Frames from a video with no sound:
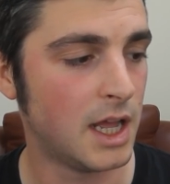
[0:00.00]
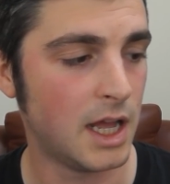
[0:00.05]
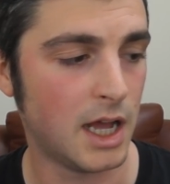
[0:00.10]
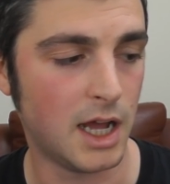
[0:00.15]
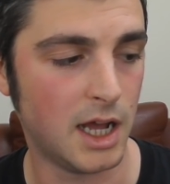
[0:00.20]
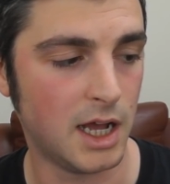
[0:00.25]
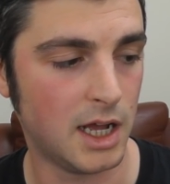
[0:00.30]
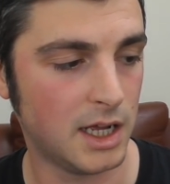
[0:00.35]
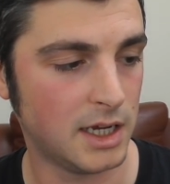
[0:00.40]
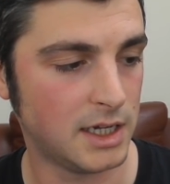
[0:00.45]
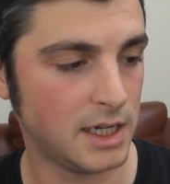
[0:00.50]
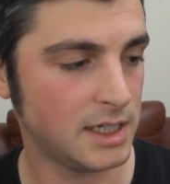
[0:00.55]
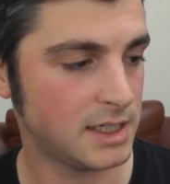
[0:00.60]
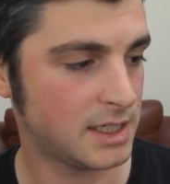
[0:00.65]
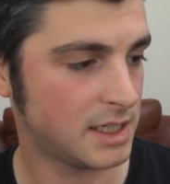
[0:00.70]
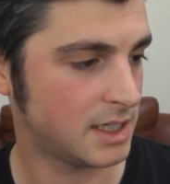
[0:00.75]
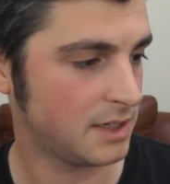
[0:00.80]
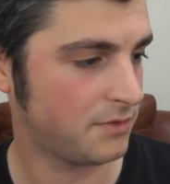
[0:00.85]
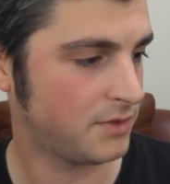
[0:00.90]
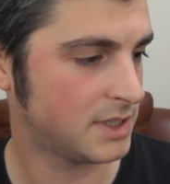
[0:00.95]
And he
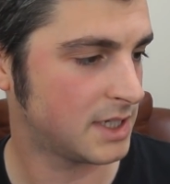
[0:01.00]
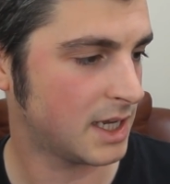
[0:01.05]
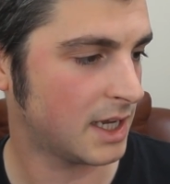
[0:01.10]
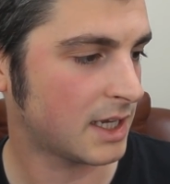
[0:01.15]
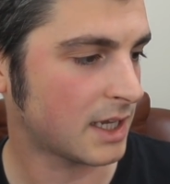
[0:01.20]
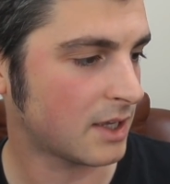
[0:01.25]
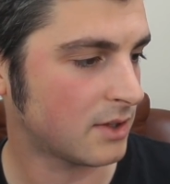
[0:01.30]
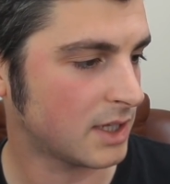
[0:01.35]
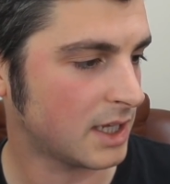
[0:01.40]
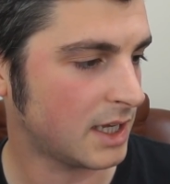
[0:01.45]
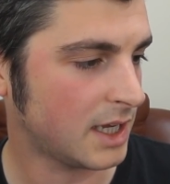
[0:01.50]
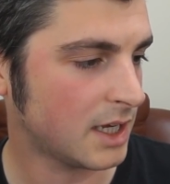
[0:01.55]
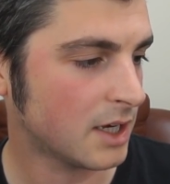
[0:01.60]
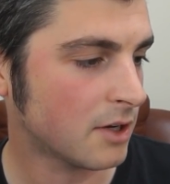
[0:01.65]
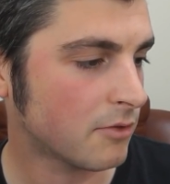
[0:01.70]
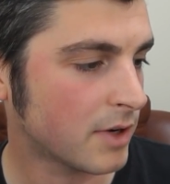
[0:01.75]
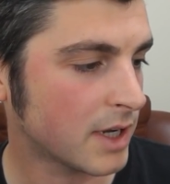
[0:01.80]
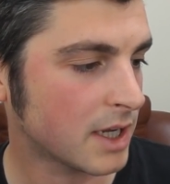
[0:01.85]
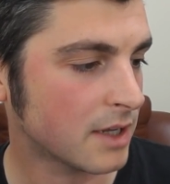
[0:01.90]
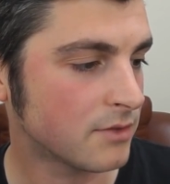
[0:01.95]
says if you take out the
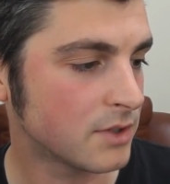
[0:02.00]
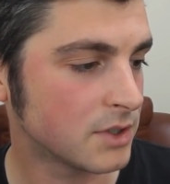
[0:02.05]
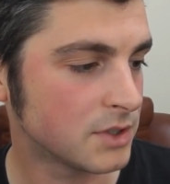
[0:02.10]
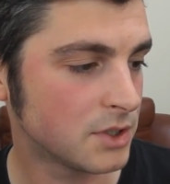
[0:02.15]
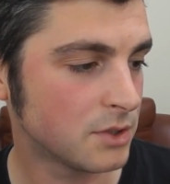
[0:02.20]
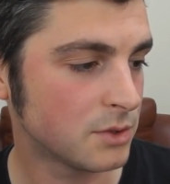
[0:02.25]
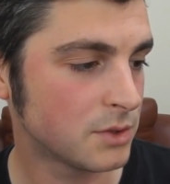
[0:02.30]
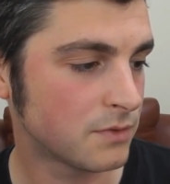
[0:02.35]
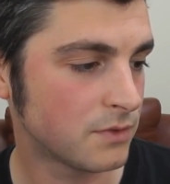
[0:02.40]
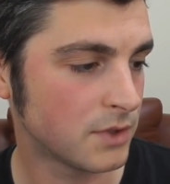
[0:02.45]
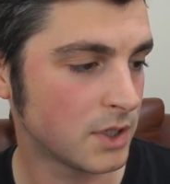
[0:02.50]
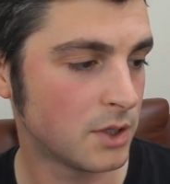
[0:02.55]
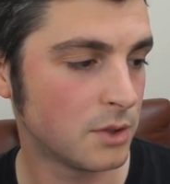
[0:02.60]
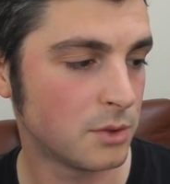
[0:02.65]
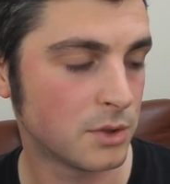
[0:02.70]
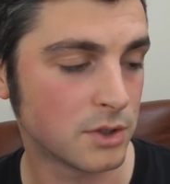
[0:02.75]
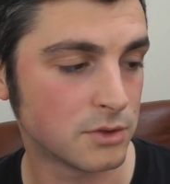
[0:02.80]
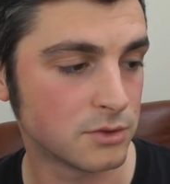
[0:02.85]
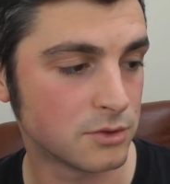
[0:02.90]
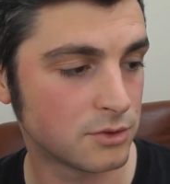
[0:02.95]
inner ring of the Juice
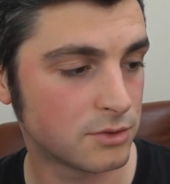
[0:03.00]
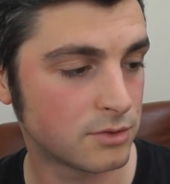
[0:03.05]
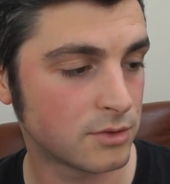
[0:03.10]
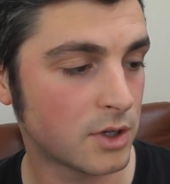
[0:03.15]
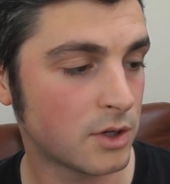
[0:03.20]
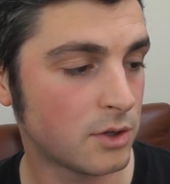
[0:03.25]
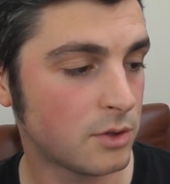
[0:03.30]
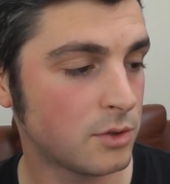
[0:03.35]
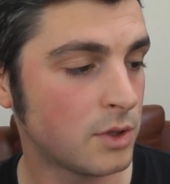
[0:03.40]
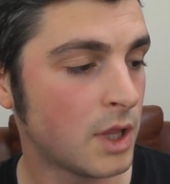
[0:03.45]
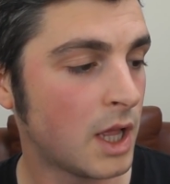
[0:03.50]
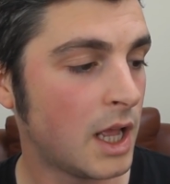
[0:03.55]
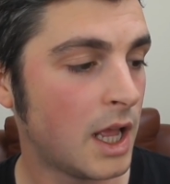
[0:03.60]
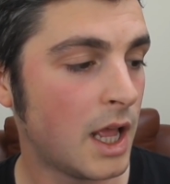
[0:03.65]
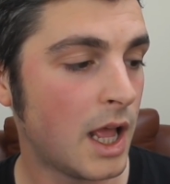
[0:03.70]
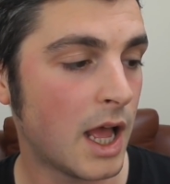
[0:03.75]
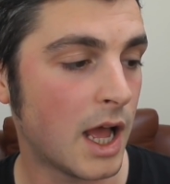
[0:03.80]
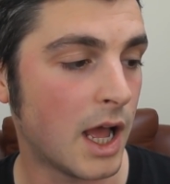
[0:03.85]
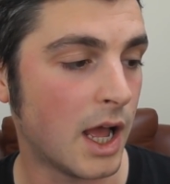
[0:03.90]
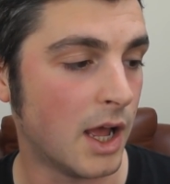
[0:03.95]
Flow control
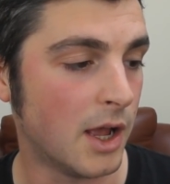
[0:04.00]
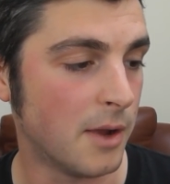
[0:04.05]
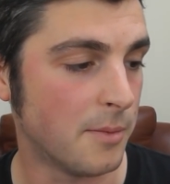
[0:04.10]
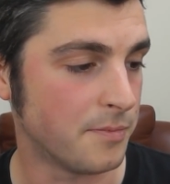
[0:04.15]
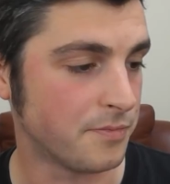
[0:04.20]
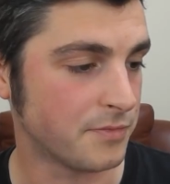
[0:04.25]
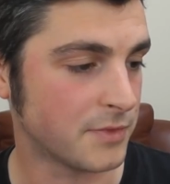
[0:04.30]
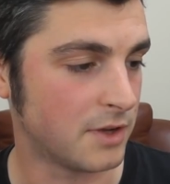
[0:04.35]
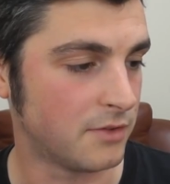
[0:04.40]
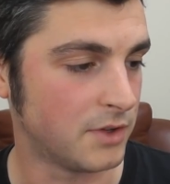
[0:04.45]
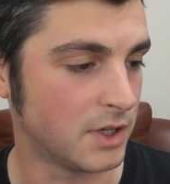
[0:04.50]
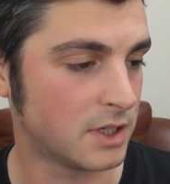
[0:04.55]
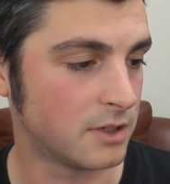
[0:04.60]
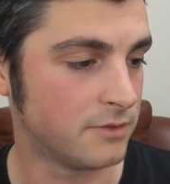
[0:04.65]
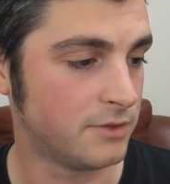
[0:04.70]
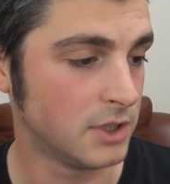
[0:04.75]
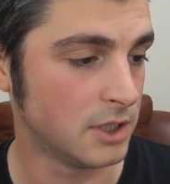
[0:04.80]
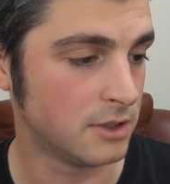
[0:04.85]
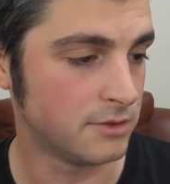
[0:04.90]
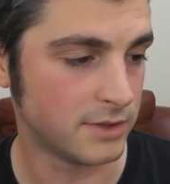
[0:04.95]
of your
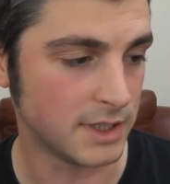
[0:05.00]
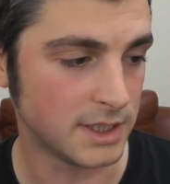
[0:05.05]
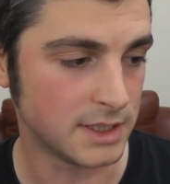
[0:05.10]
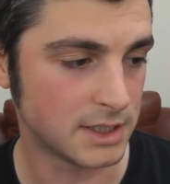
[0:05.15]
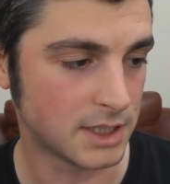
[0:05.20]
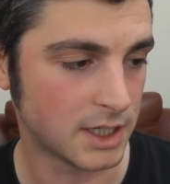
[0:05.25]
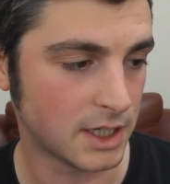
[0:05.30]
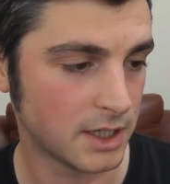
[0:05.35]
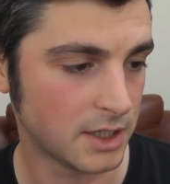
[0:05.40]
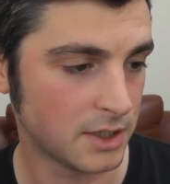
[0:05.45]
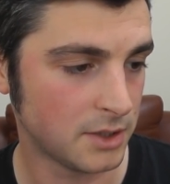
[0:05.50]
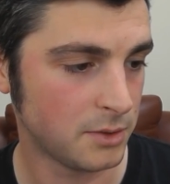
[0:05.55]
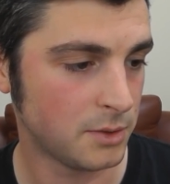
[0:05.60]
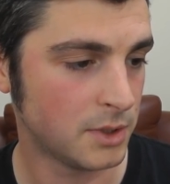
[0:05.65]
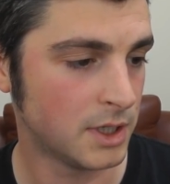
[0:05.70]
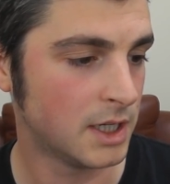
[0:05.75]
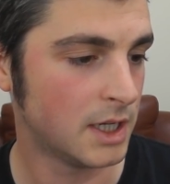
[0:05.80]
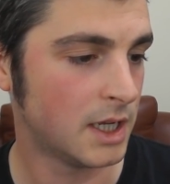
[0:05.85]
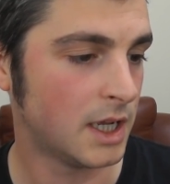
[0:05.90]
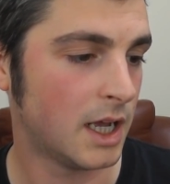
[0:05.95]
Cofullo V2,